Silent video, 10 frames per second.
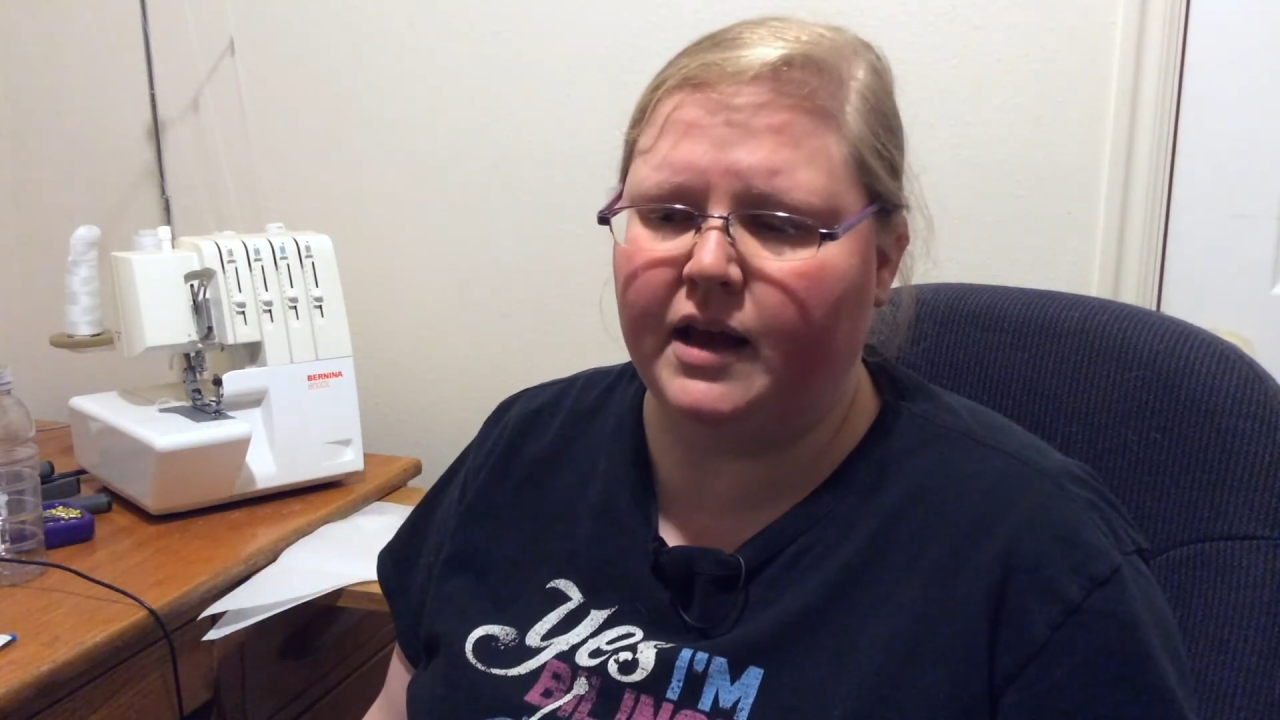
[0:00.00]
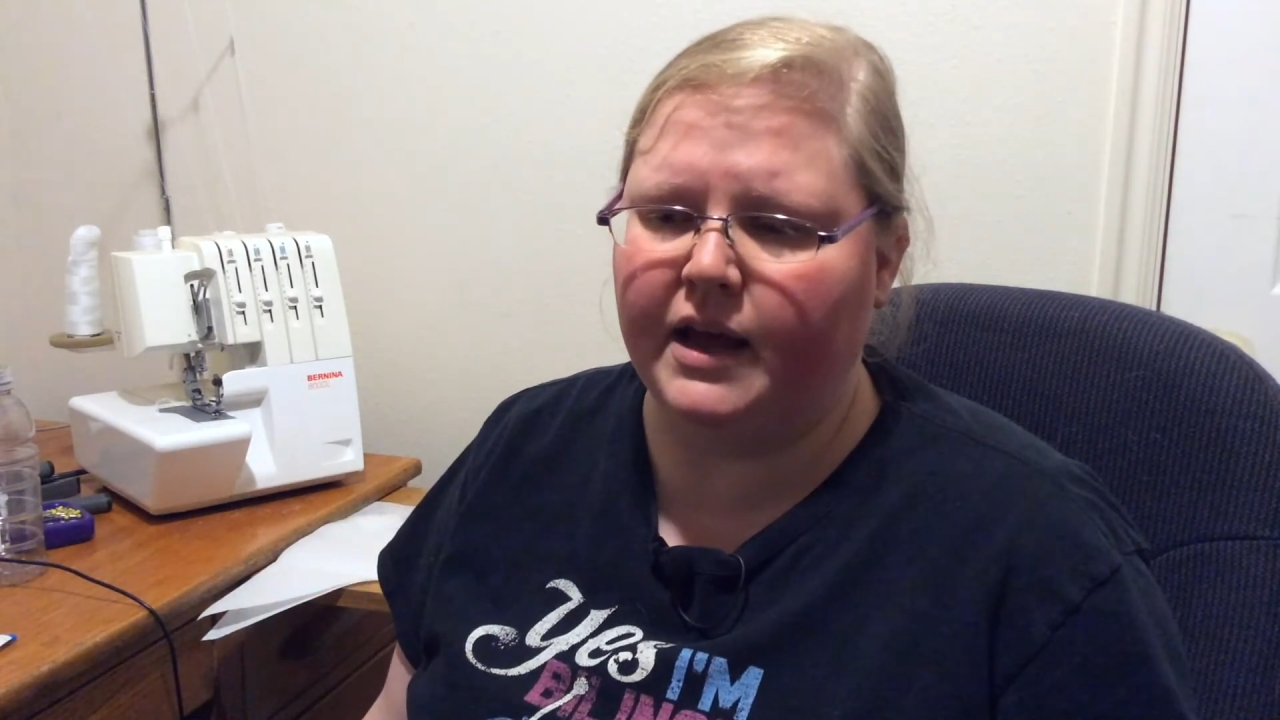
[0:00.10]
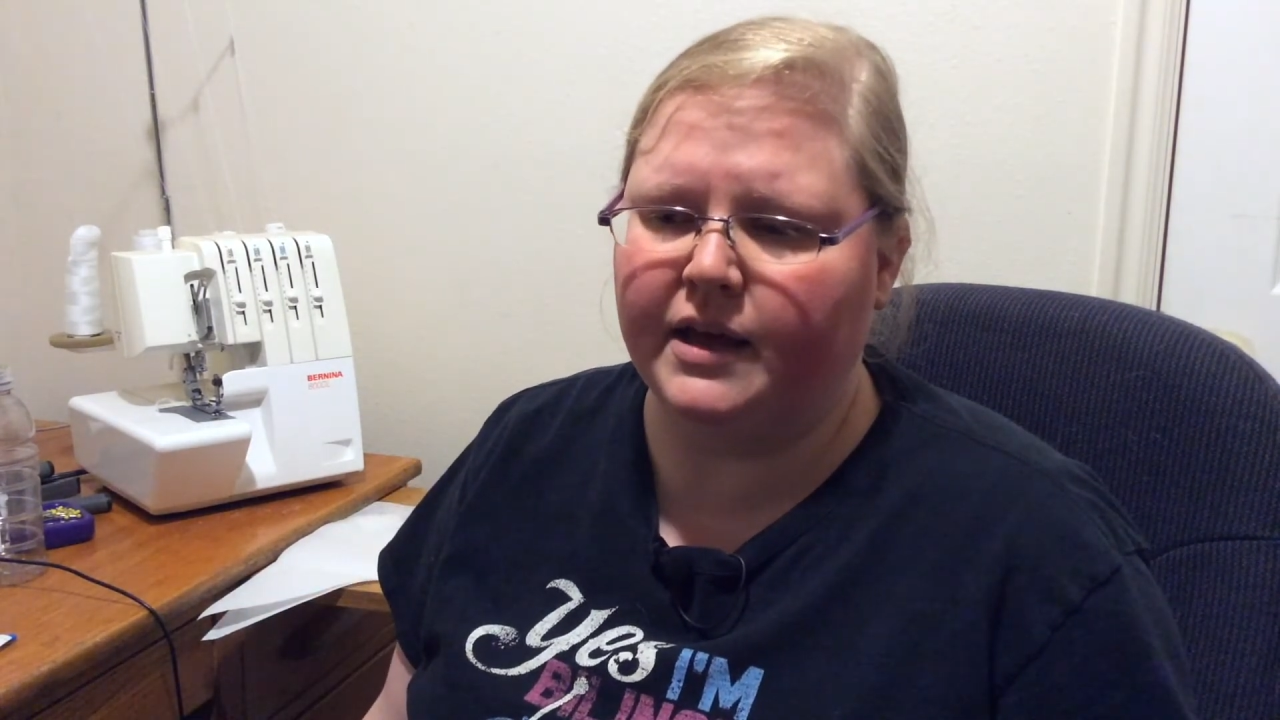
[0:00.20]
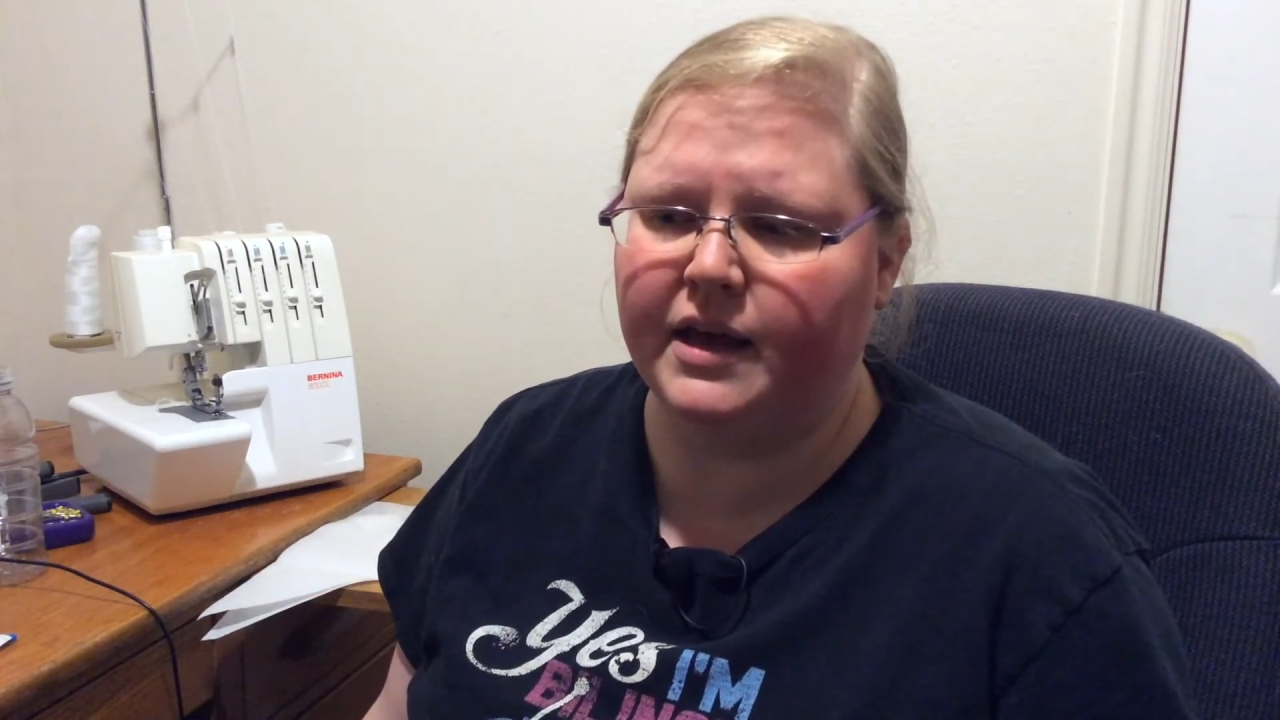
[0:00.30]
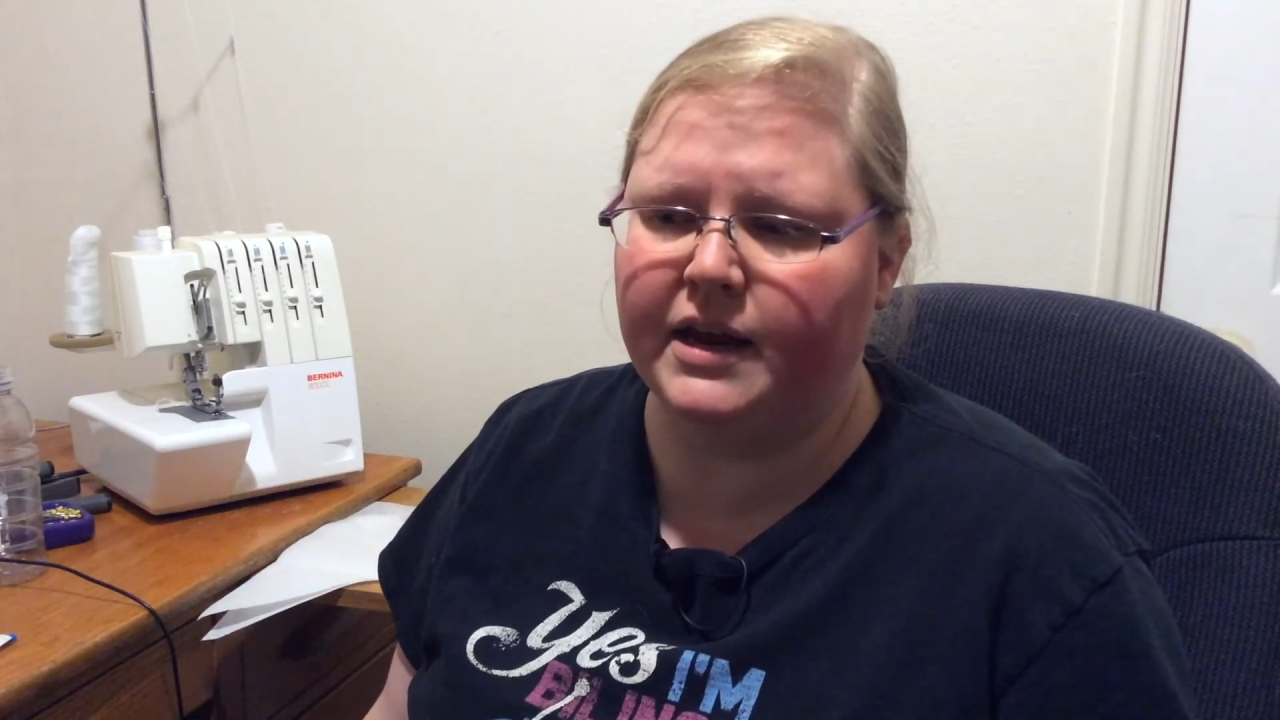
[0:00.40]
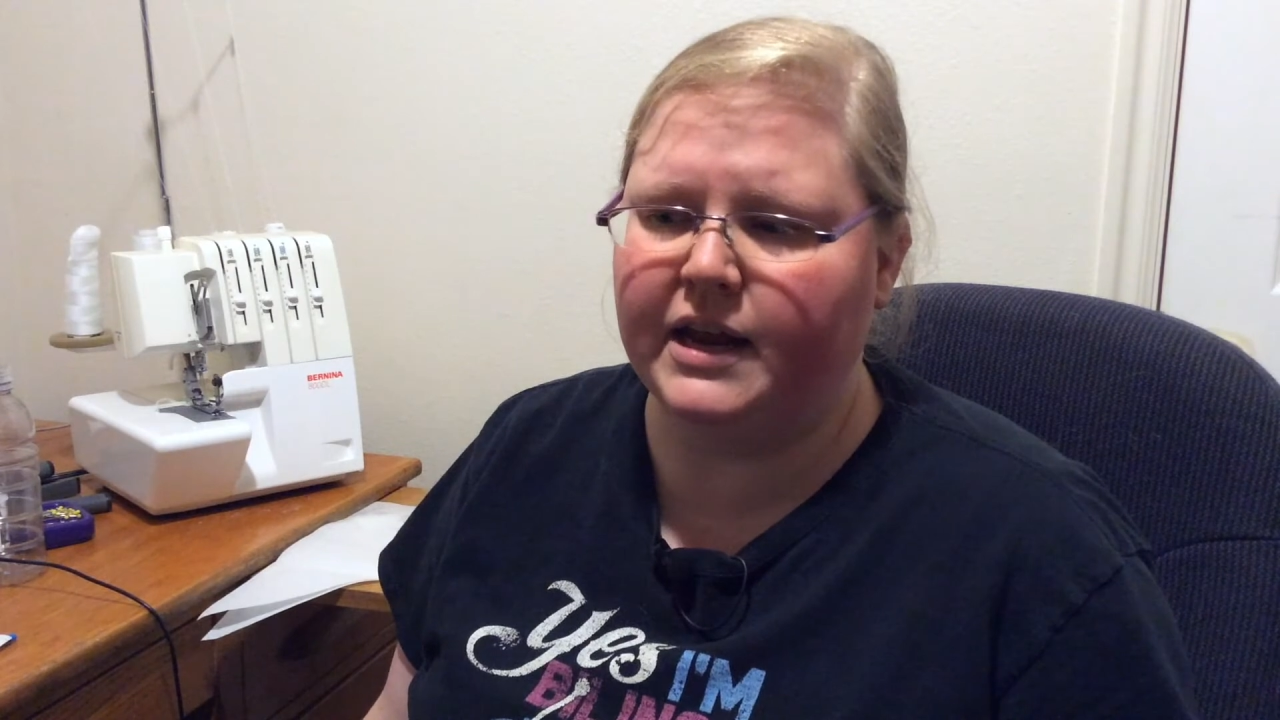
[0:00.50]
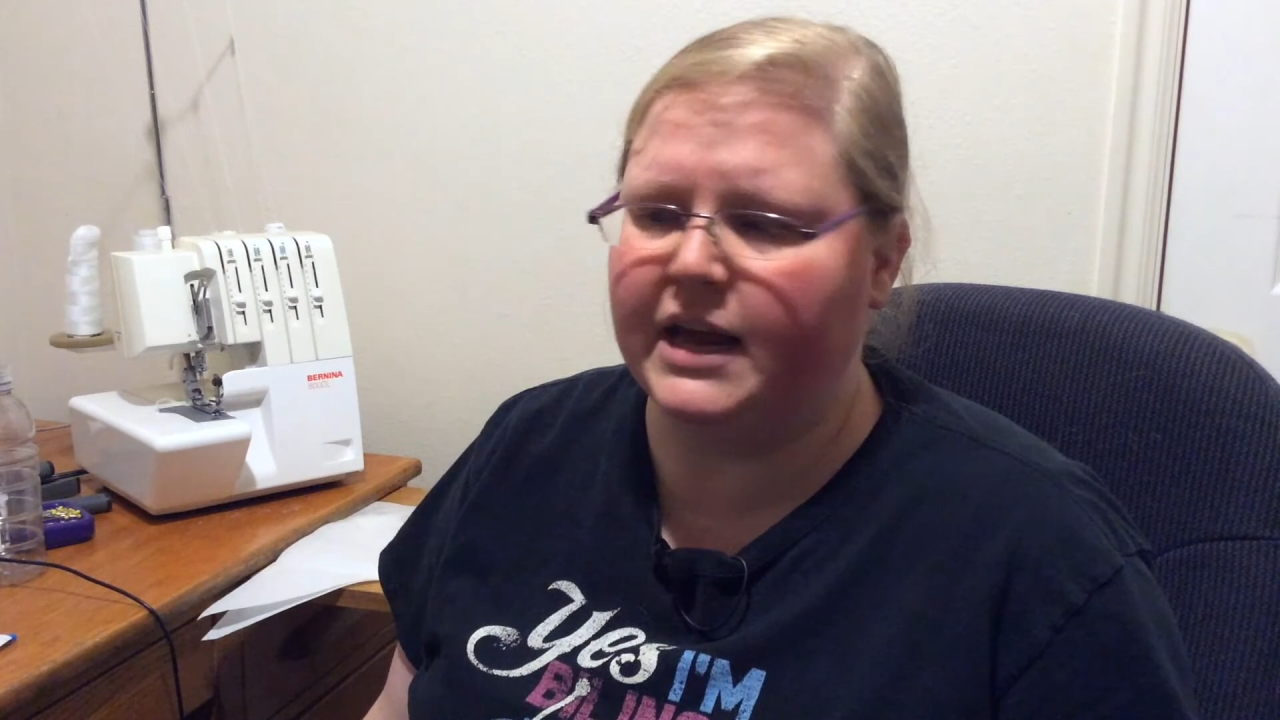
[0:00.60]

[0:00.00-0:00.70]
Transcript: I cut it,